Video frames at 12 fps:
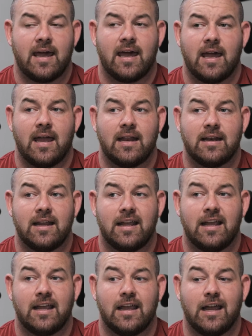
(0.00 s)
And
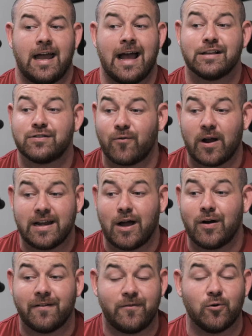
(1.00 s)
as of right
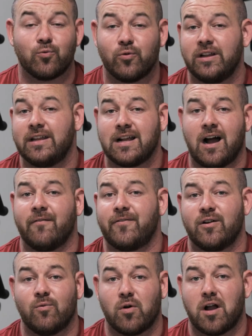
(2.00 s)
now, I feel really
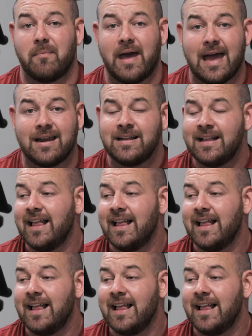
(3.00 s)
confident where I'm at.